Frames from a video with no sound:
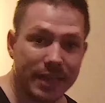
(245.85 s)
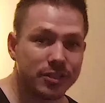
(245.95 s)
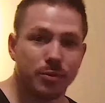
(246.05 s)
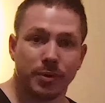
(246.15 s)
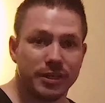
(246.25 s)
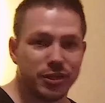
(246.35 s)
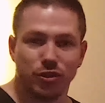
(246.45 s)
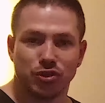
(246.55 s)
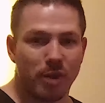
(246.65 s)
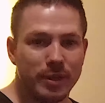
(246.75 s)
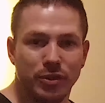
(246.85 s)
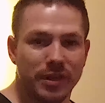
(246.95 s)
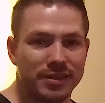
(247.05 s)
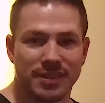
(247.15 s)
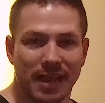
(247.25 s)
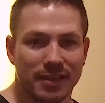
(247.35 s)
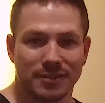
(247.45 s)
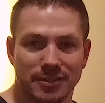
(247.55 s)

It's super easy. You saw me do it in seconds.